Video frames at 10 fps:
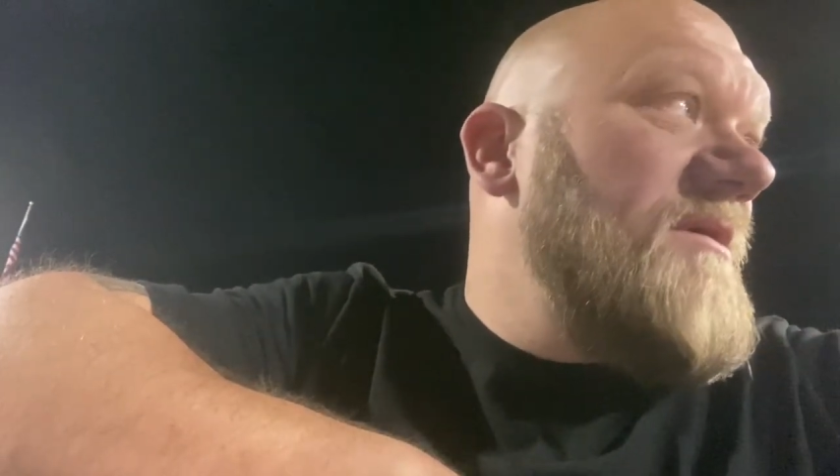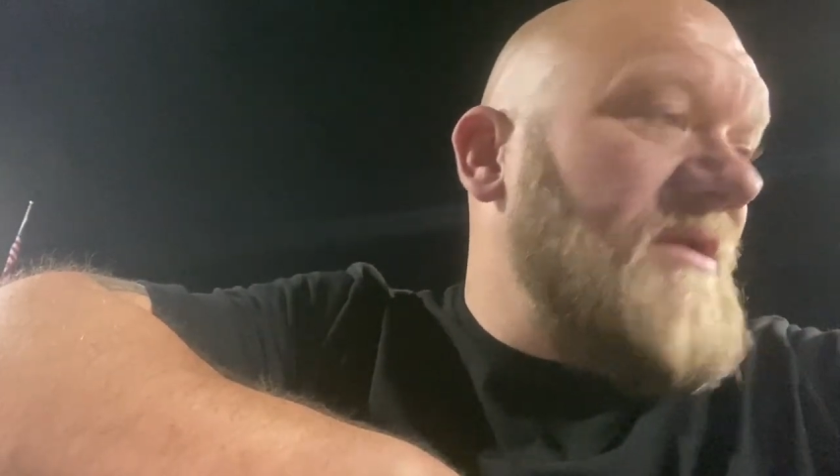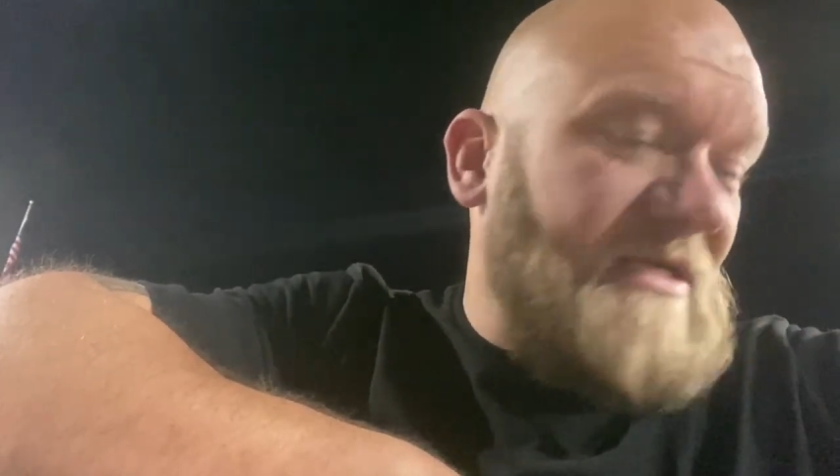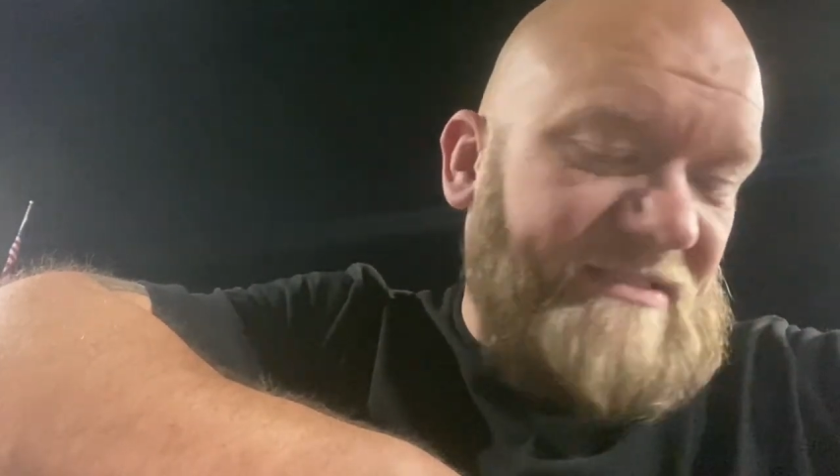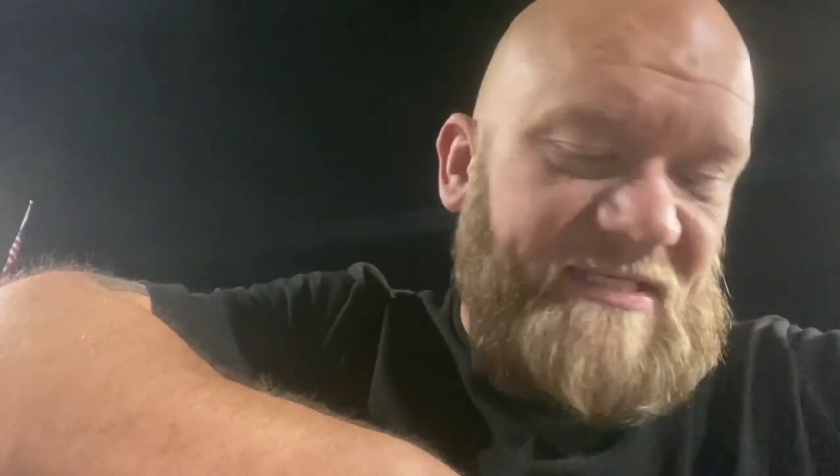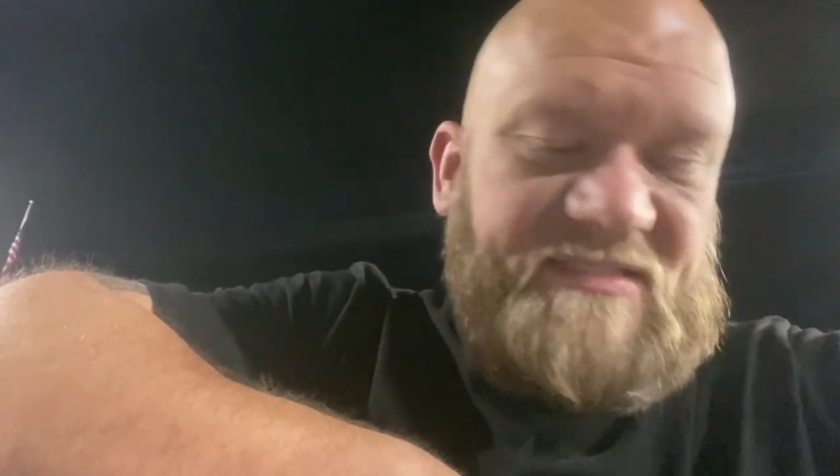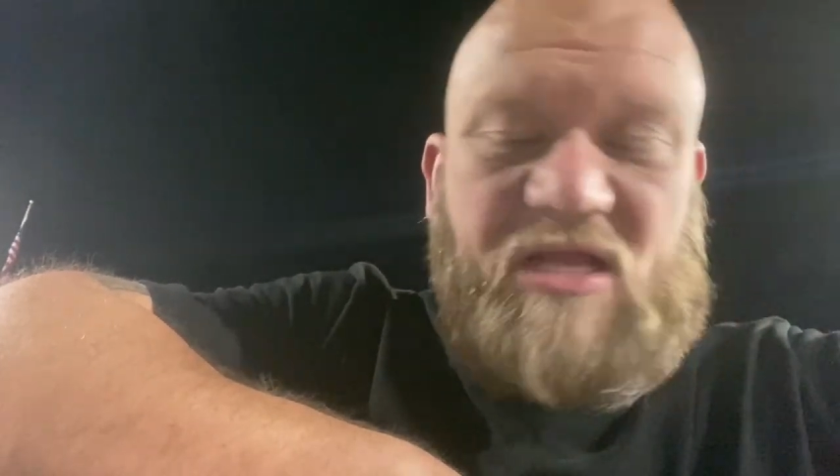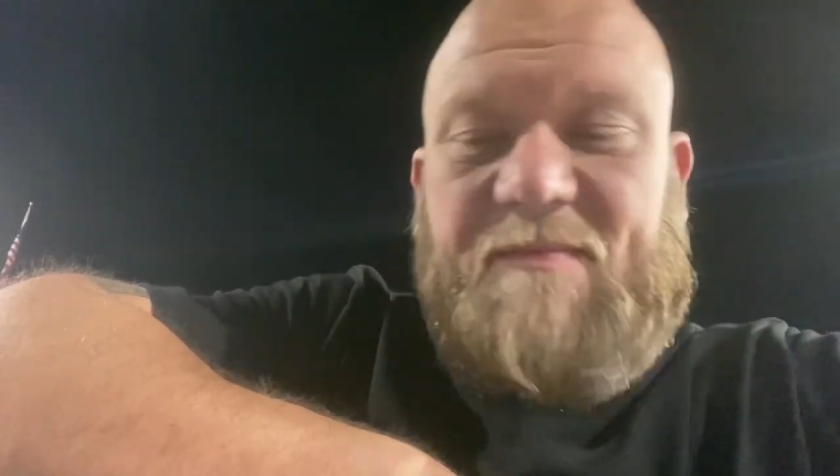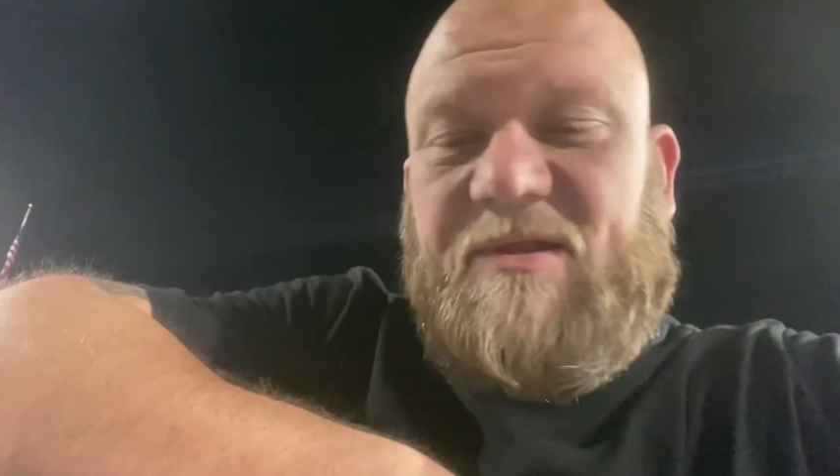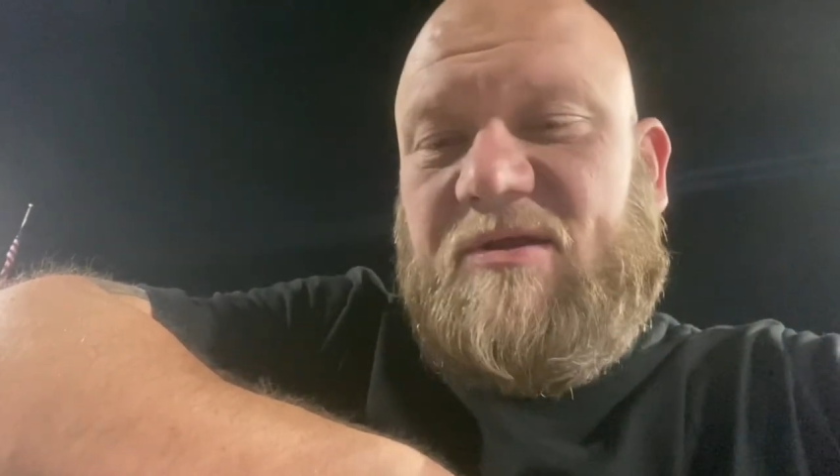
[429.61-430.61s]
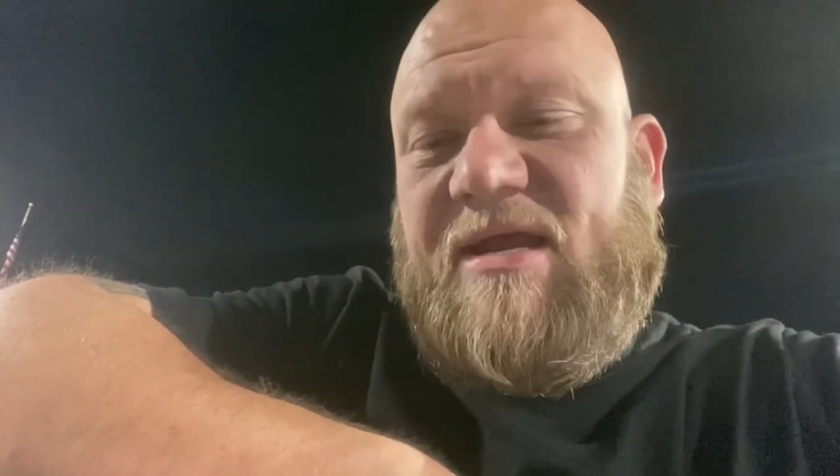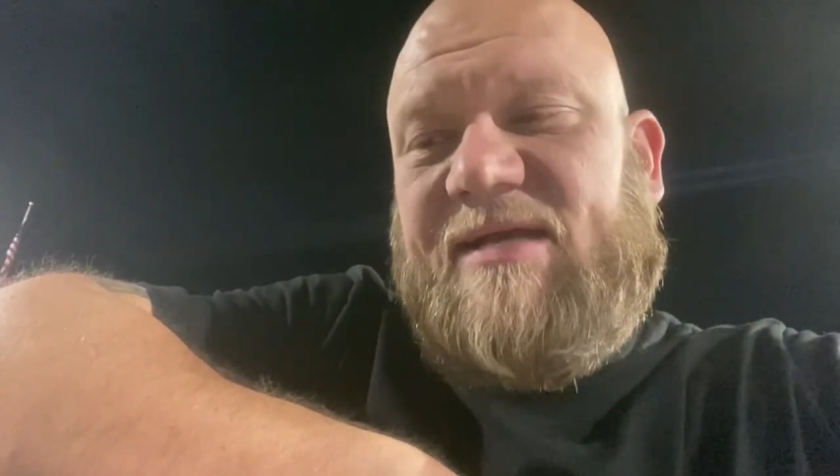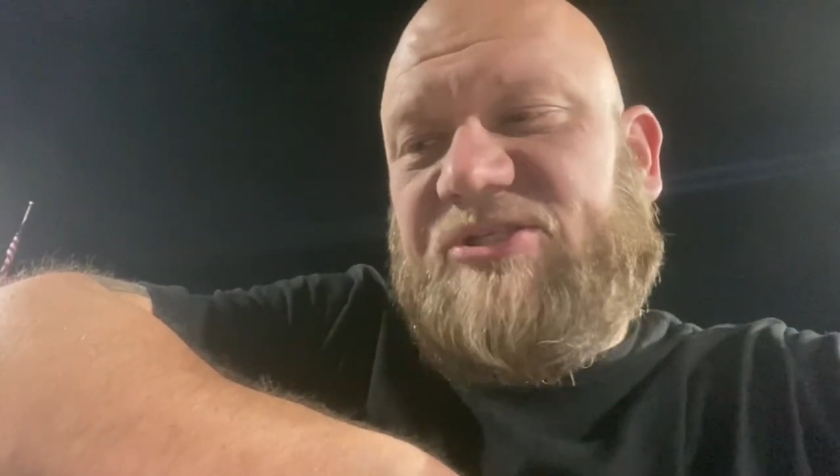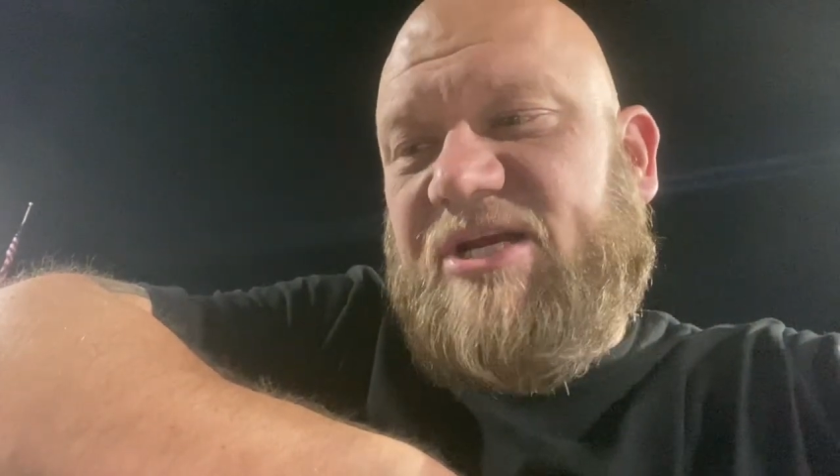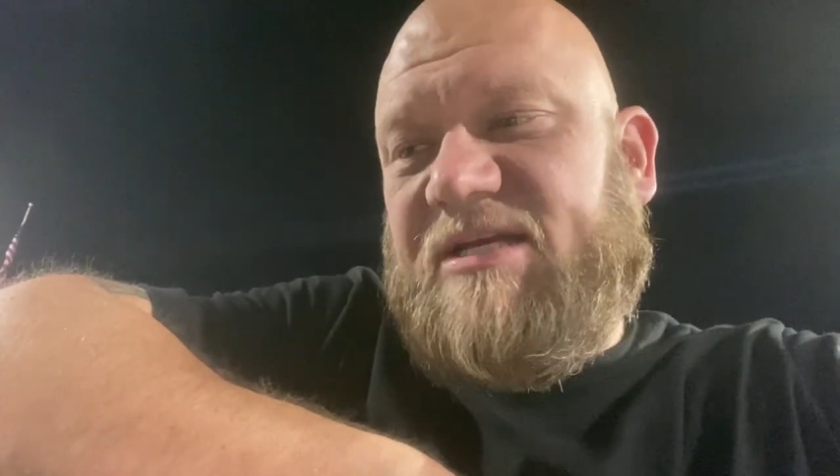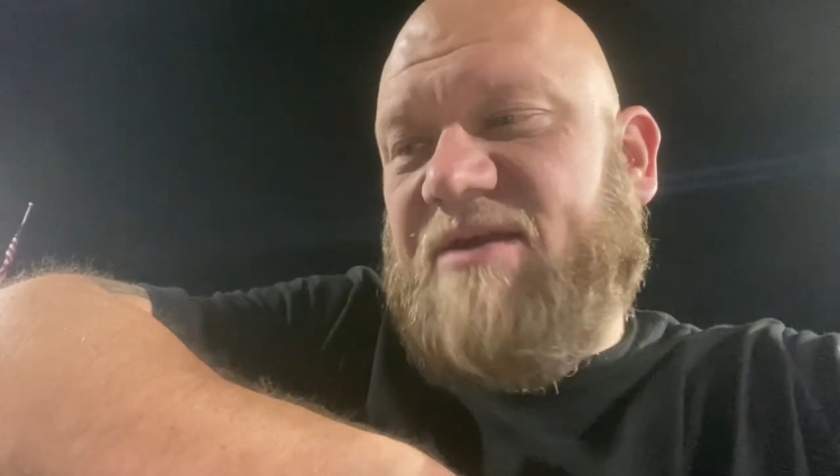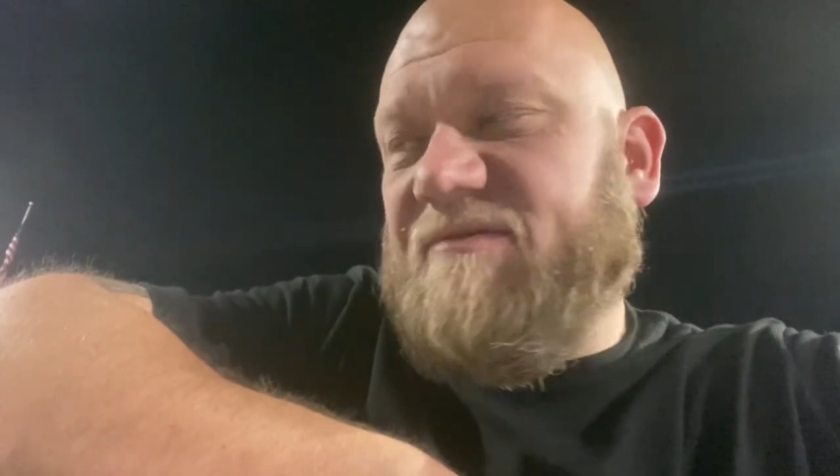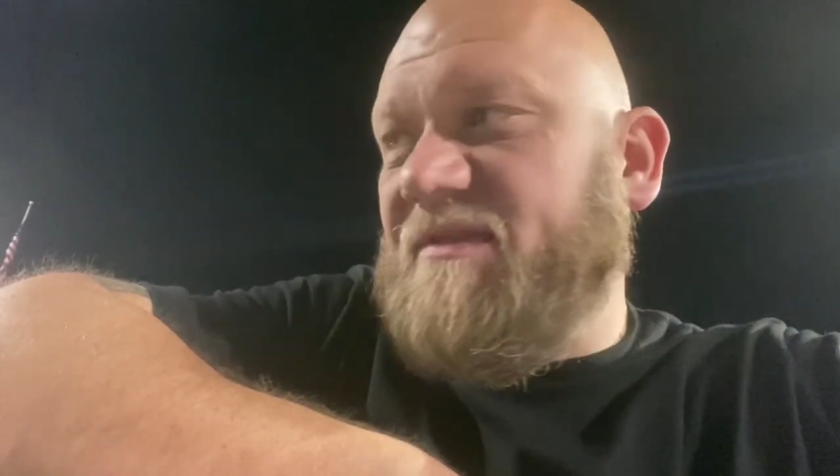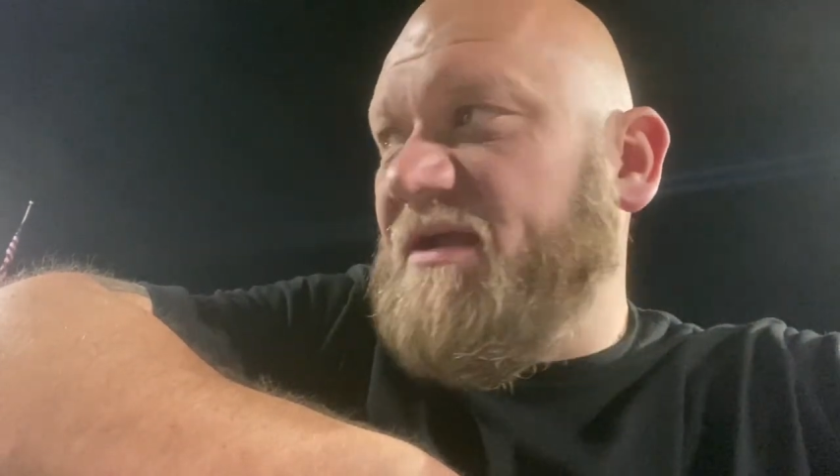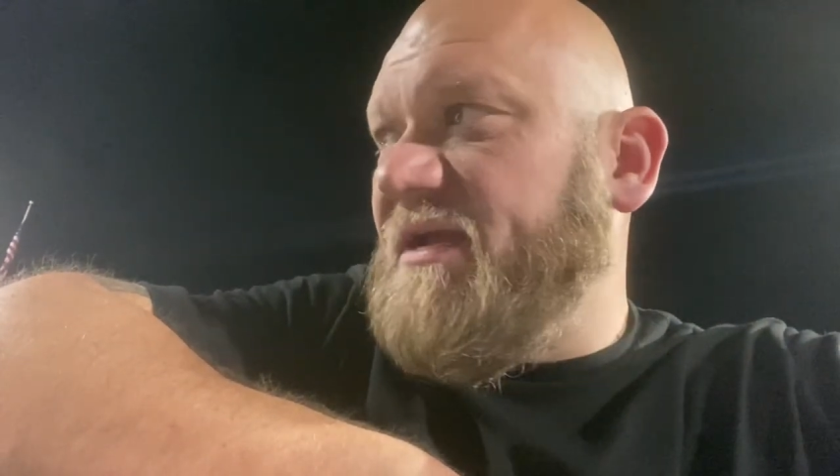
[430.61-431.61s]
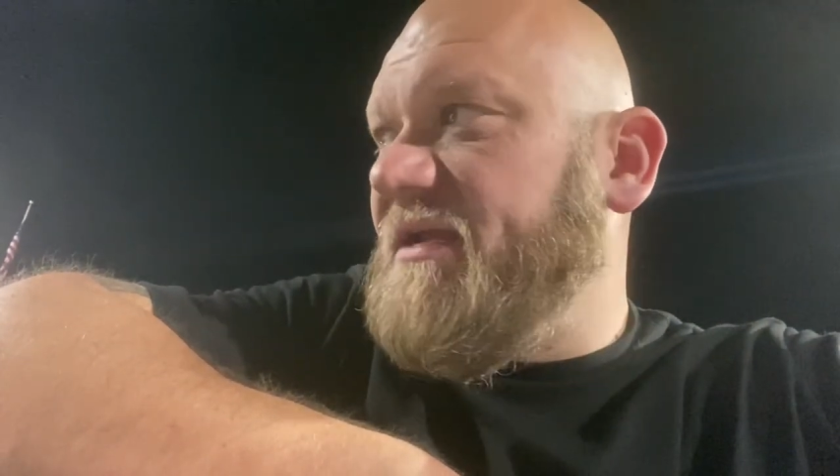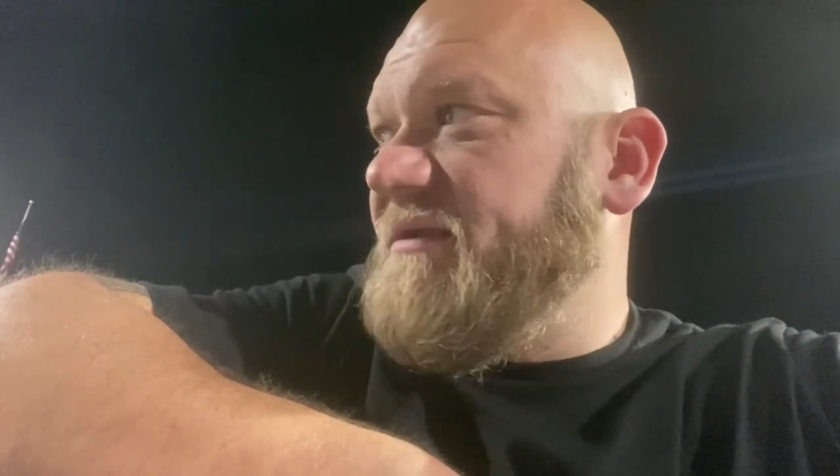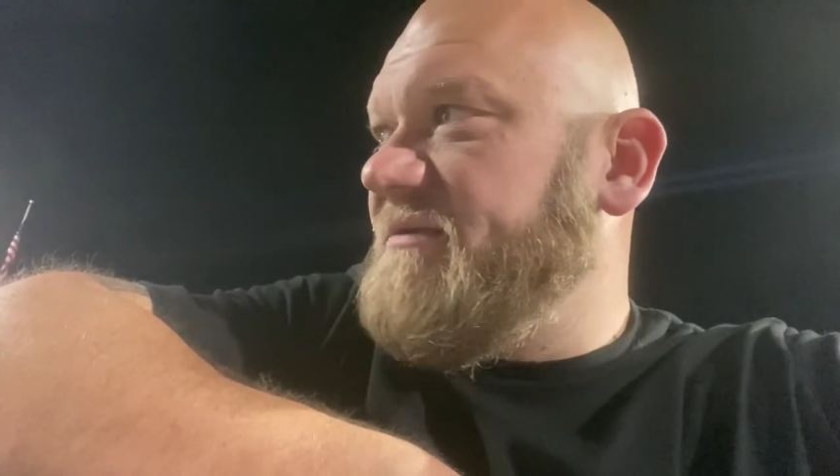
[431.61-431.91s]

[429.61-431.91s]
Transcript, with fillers: like I said stopped here tonight checked everything